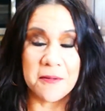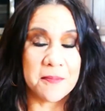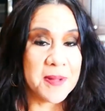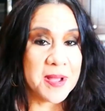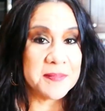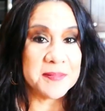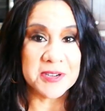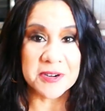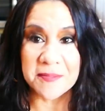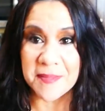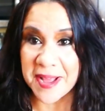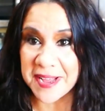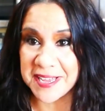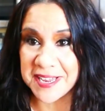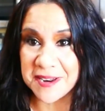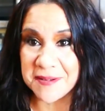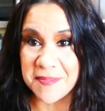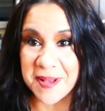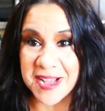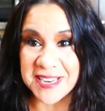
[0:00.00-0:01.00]
Maybe you're
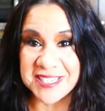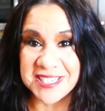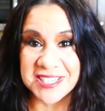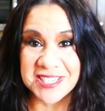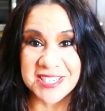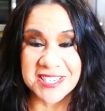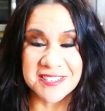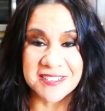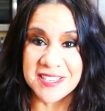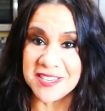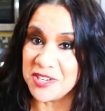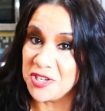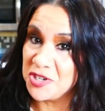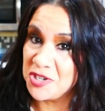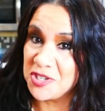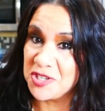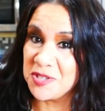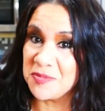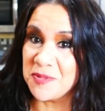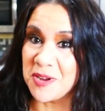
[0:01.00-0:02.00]
making a batch of chili and you
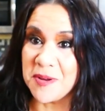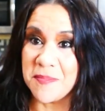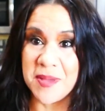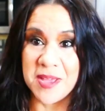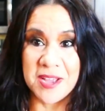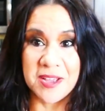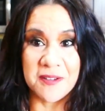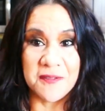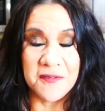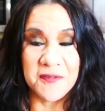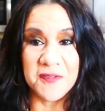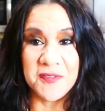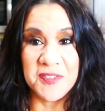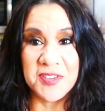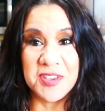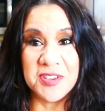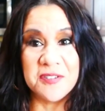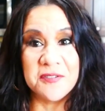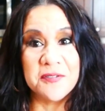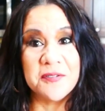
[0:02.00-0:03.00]
just want to make a
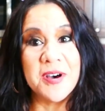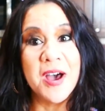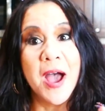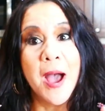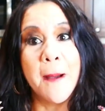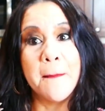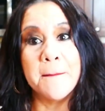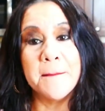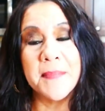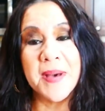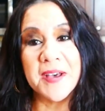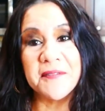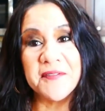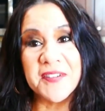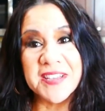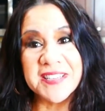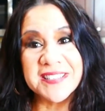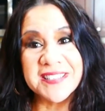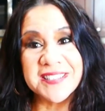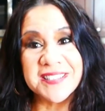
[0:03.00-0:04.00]
few
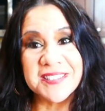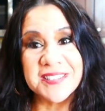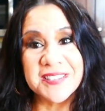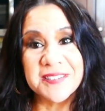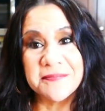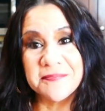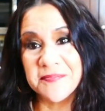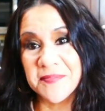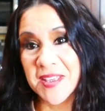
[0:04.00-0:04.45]
muffins,